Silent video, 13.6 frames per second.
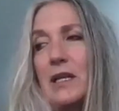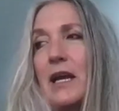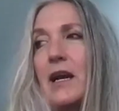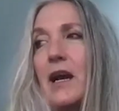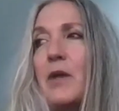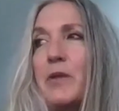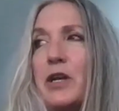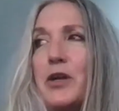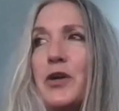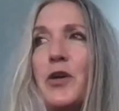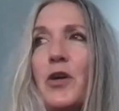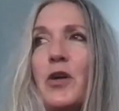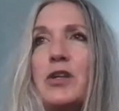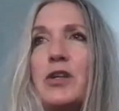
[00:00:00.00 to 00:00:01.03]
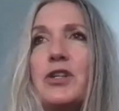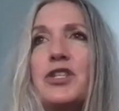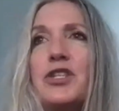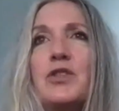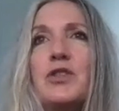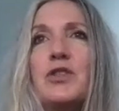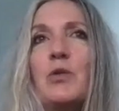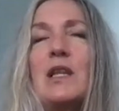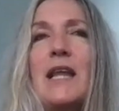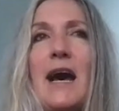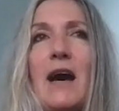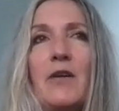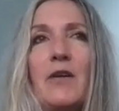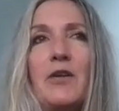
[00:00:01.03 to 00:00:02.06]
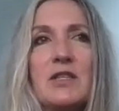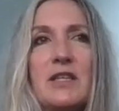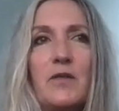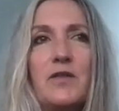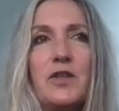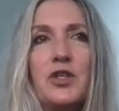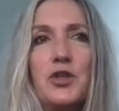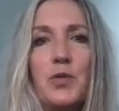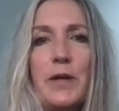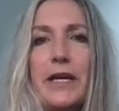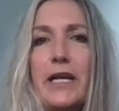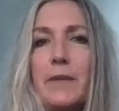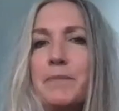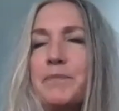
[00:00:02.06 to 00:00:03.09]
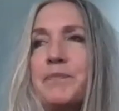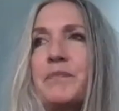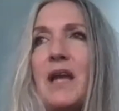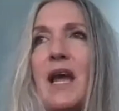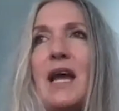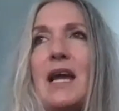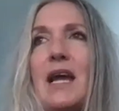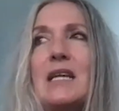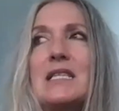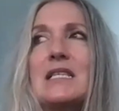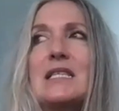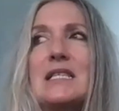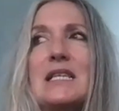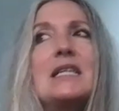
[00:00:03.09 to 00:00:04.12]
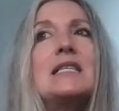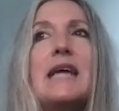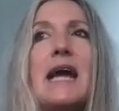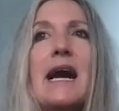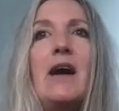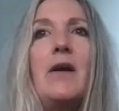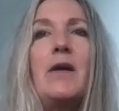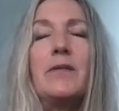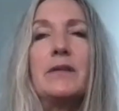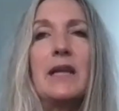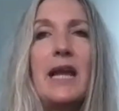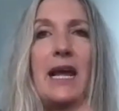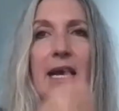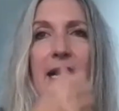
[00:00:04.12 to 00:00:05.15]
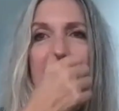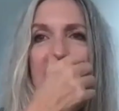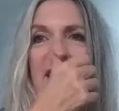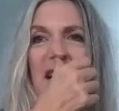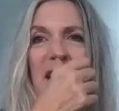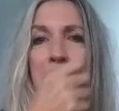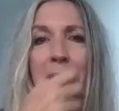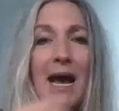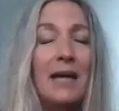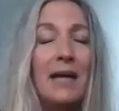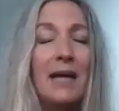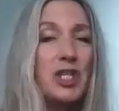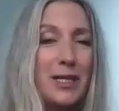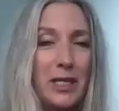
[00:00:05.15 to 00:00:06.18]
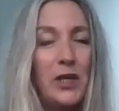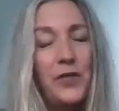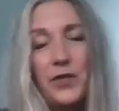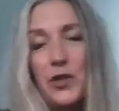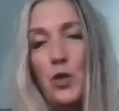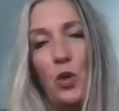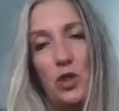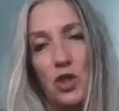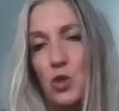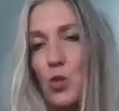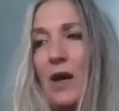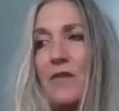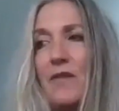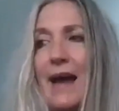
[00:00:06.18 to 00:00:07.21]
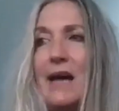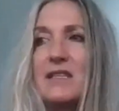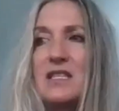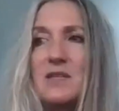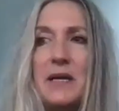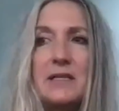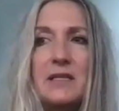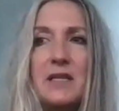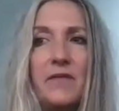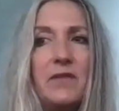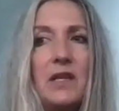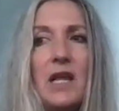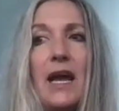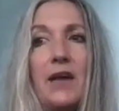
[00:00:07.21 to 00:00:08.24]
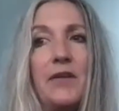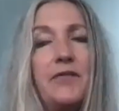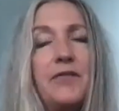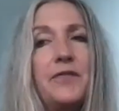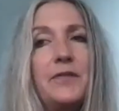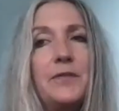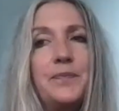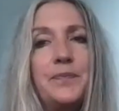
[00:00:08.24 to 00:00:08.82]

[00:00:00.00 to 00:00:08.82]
Like I would encourage you to allow yourself to dream and to sit down and imagine if you were 12 aspects of life,